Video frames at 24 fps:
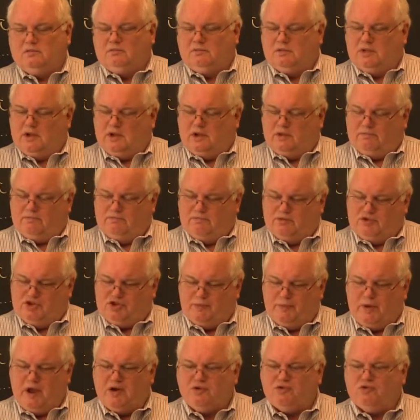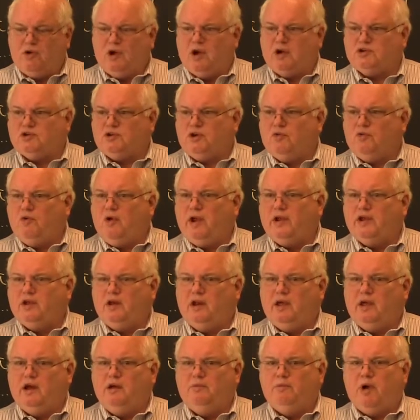the cement trucks are
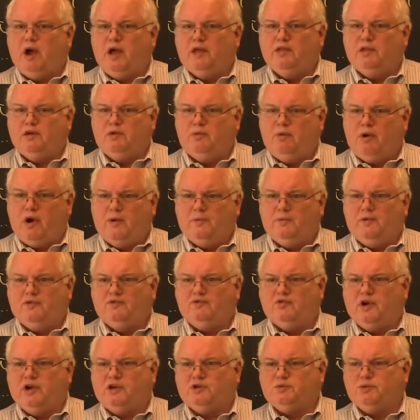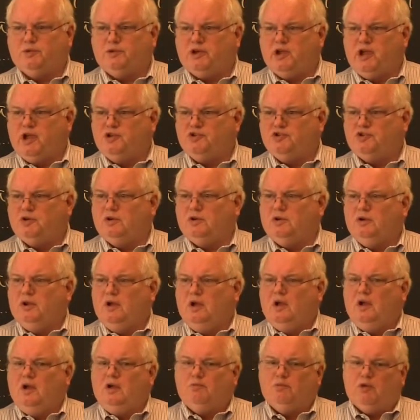regulated by the Department of Transportation
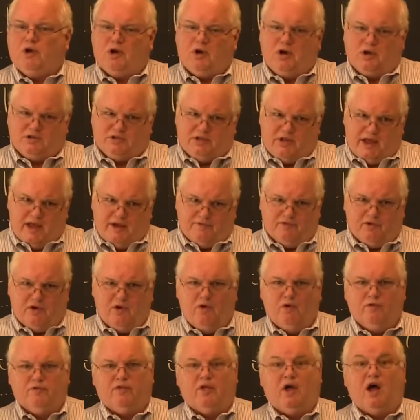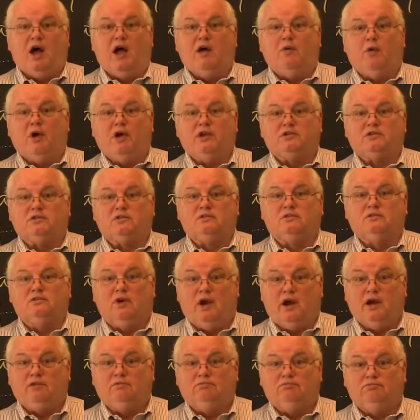because they have to go over the highways,
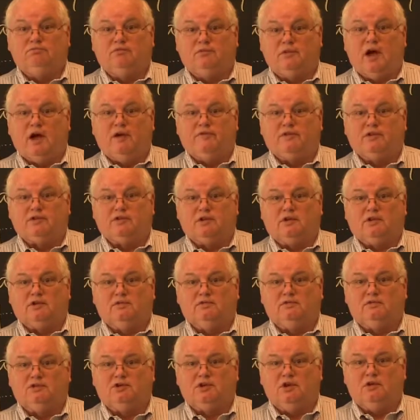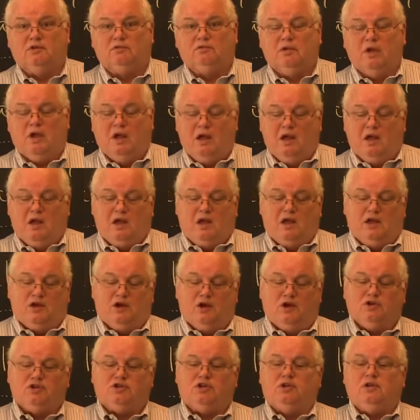right? Obviously. So he
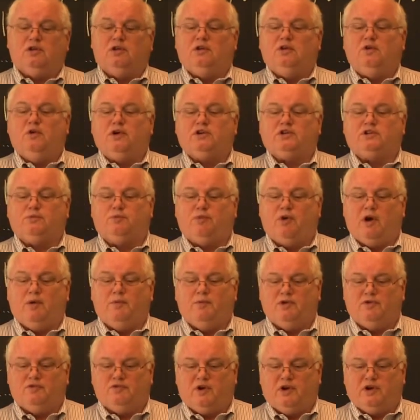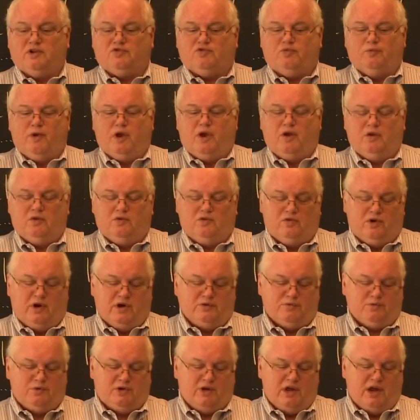goes to the U.S. Department of Transform
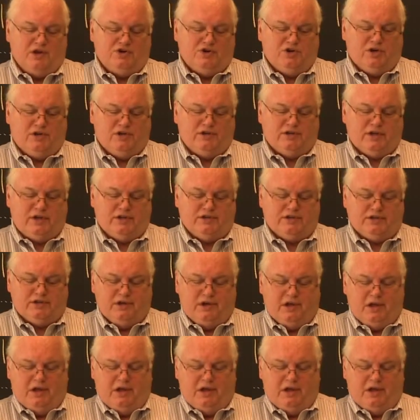Transportation. He says,